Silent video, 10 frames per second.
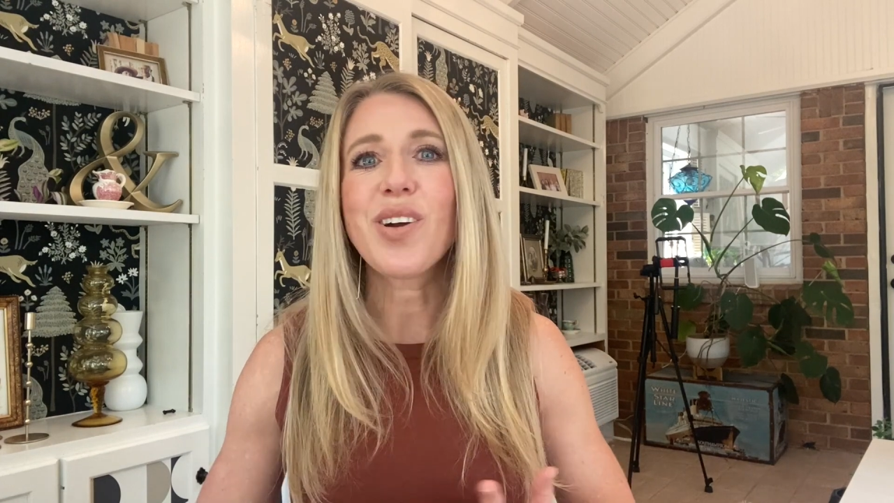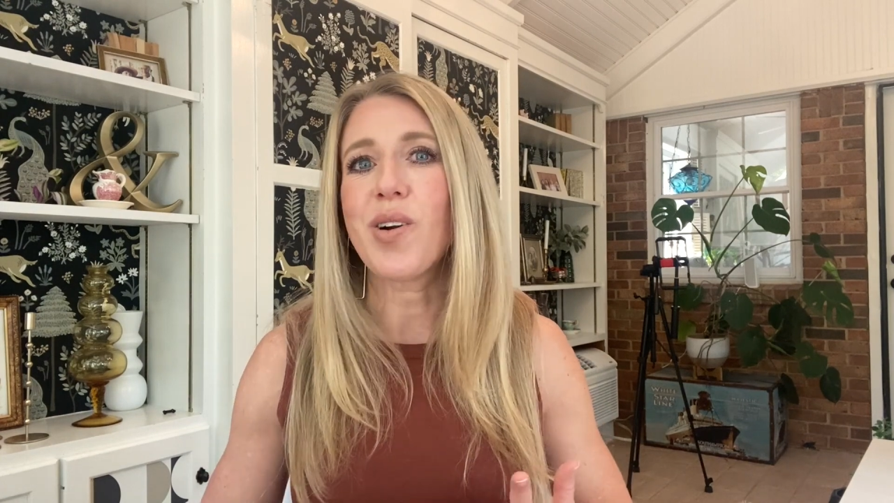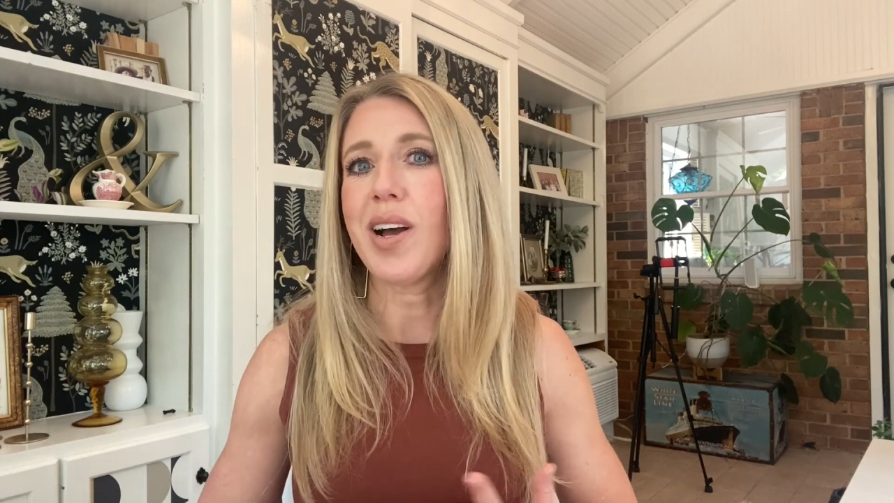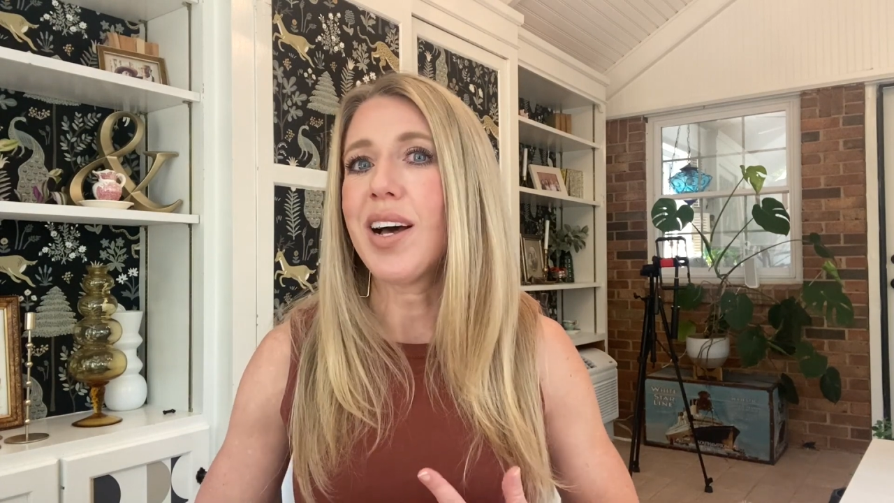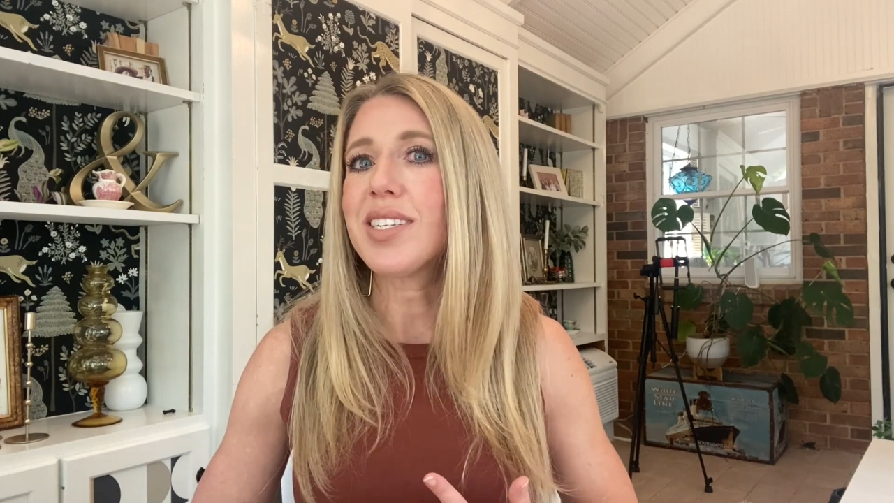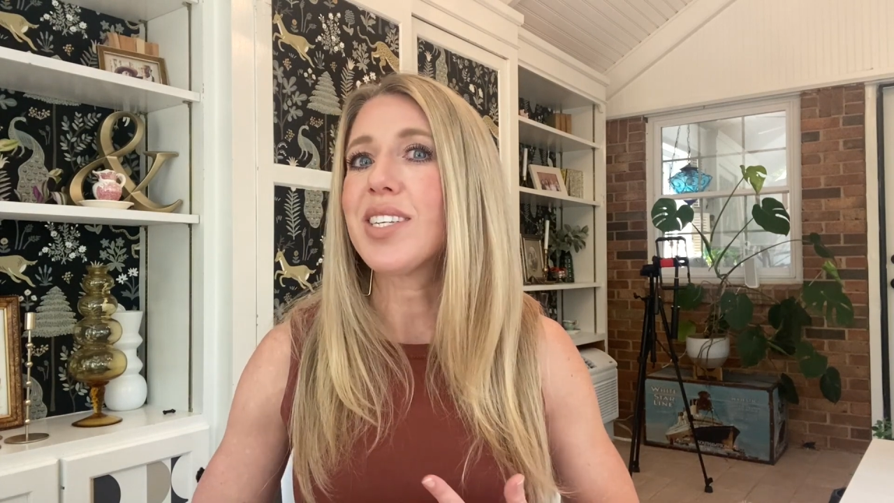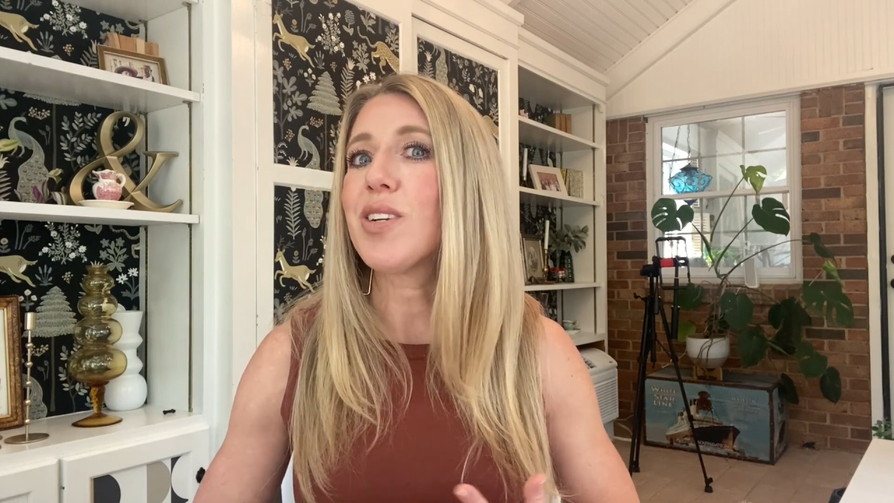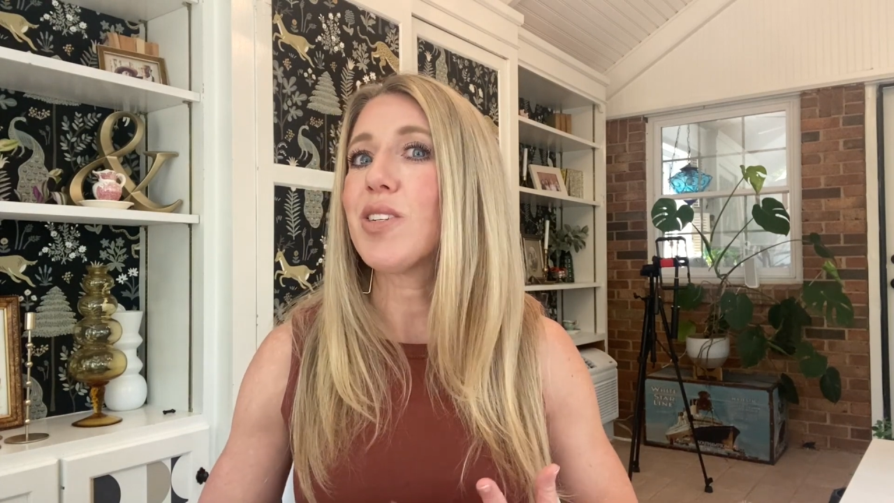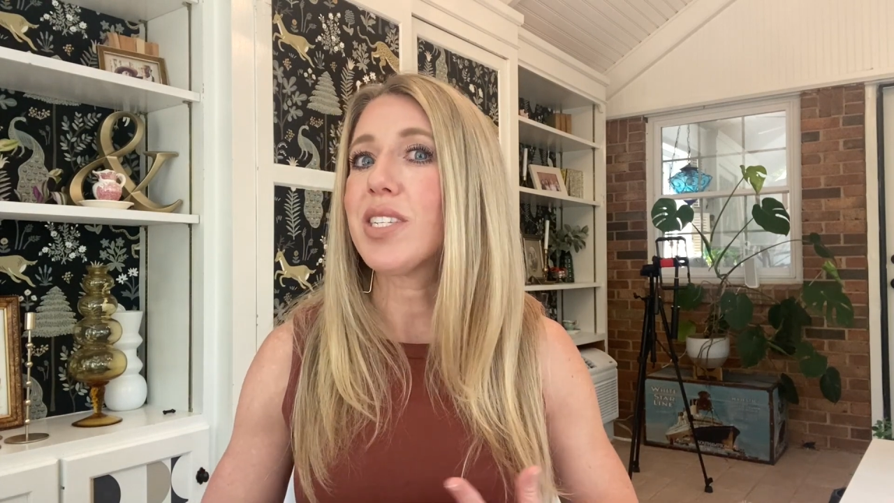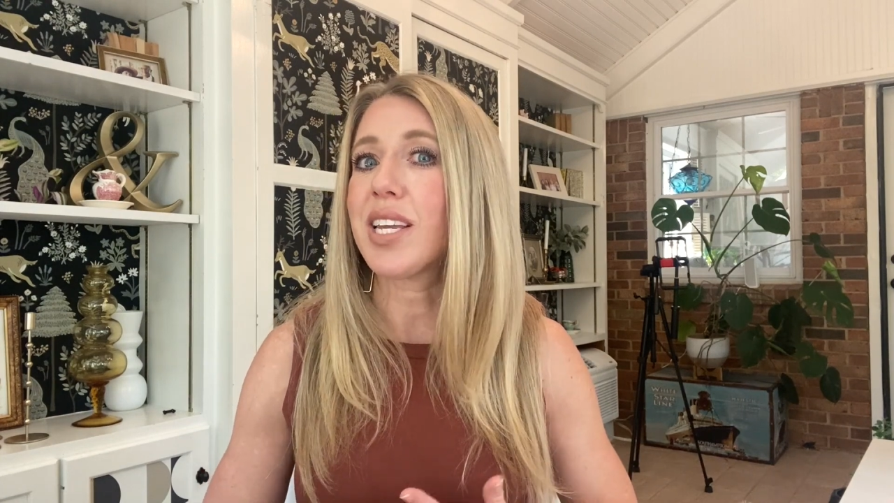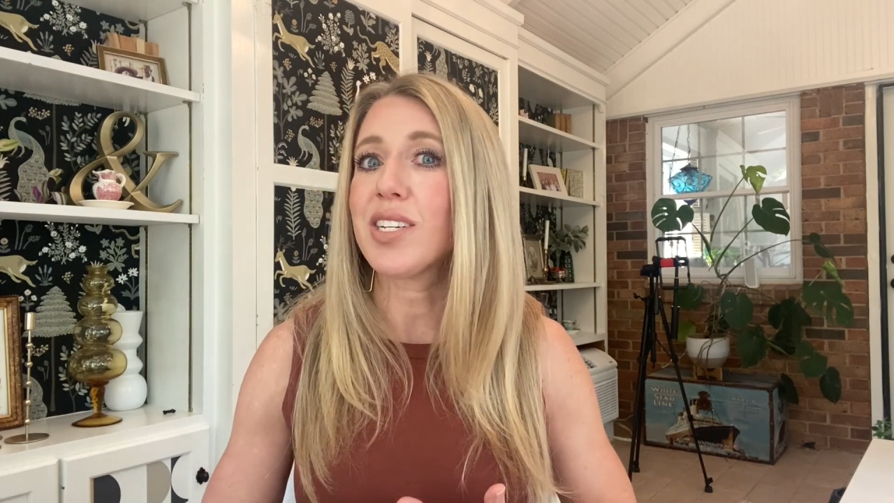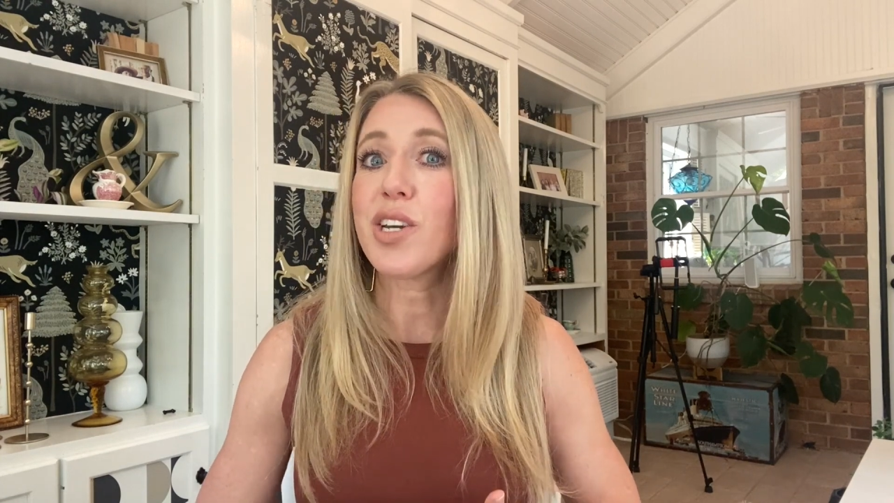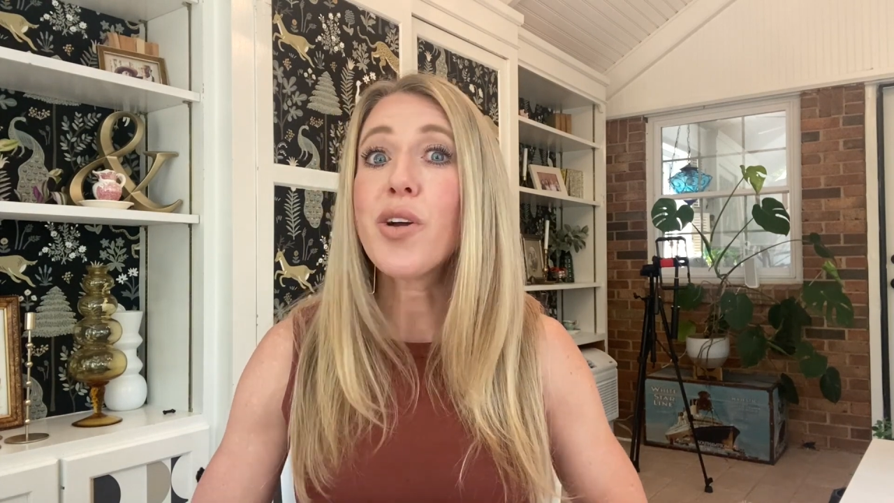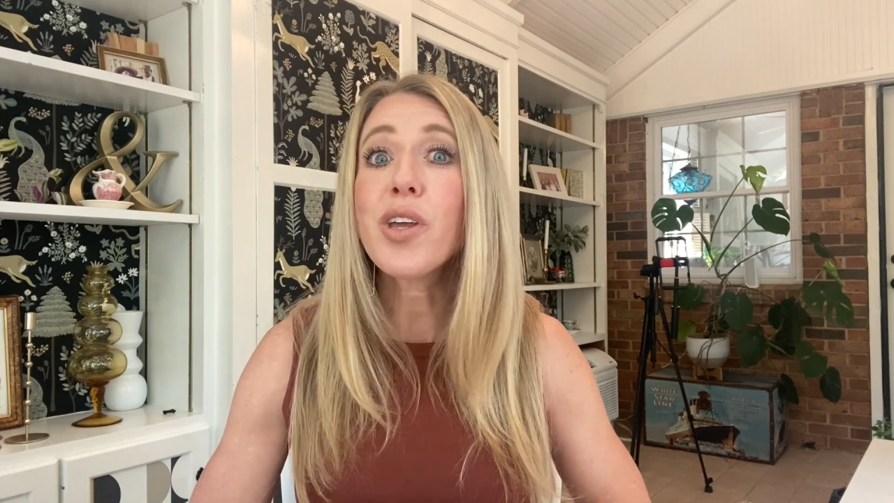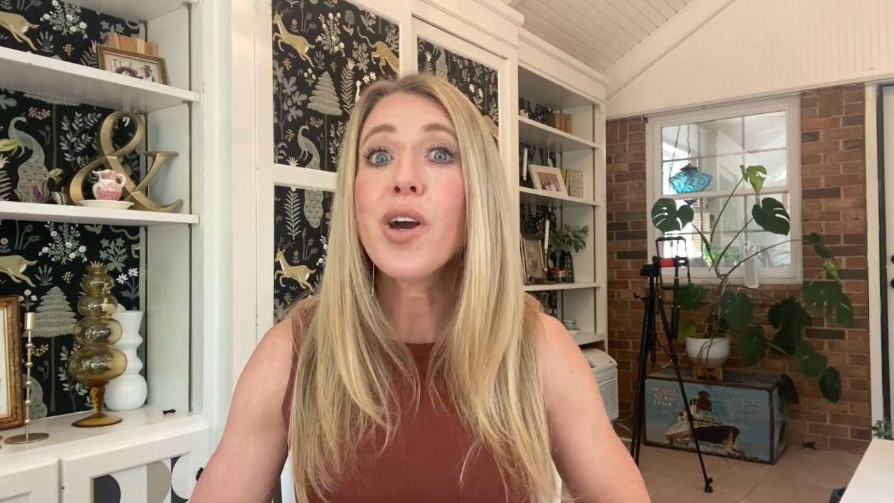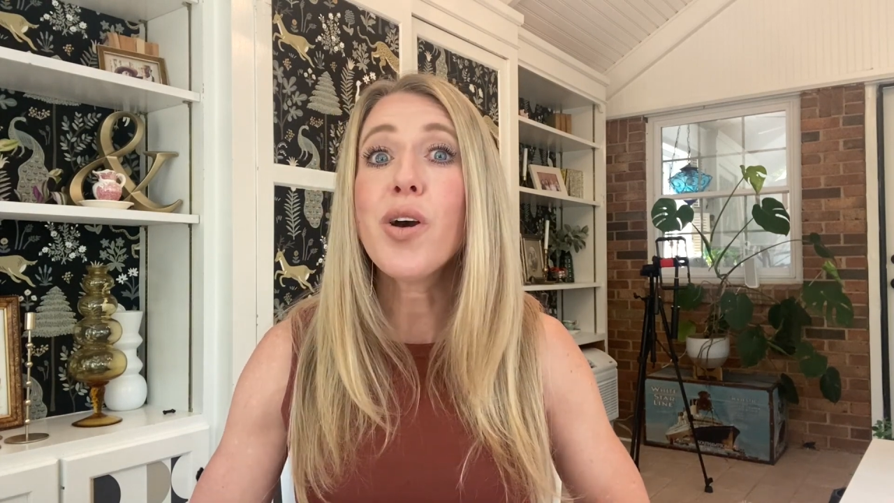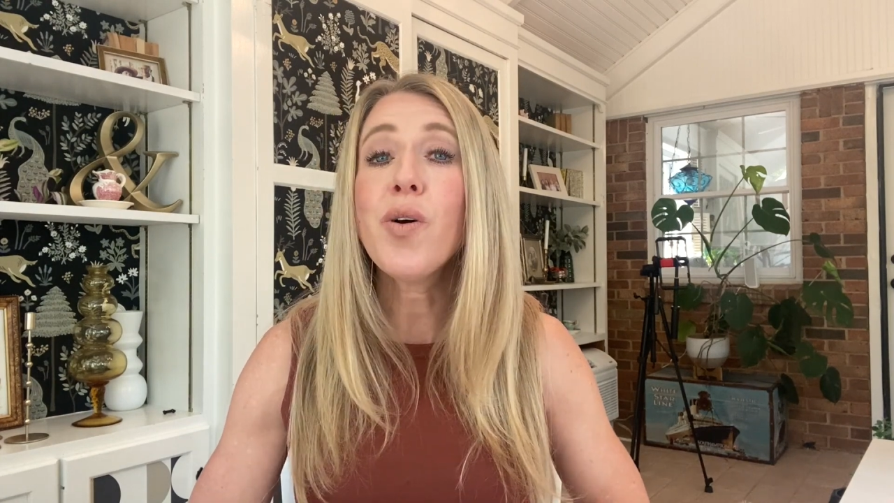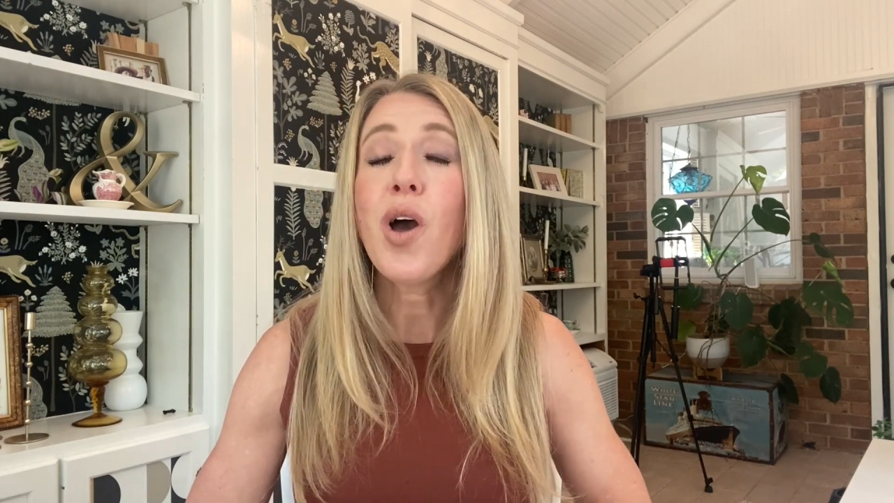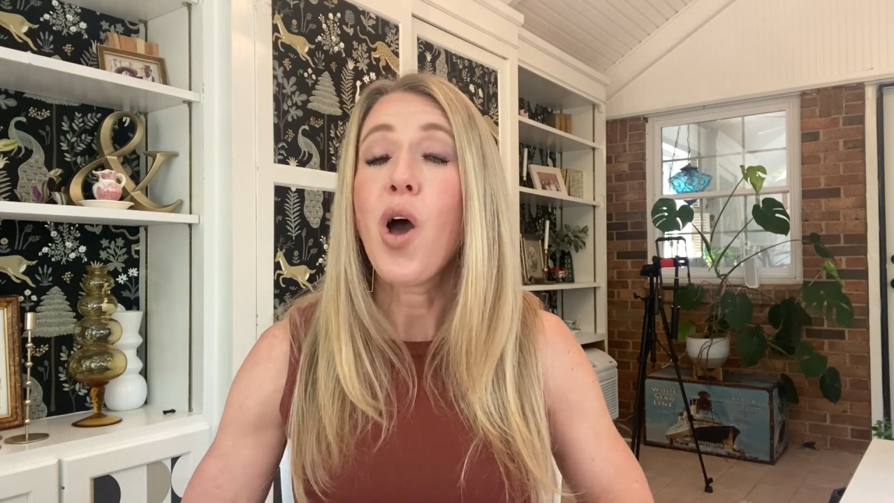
or Austin or San Antonio,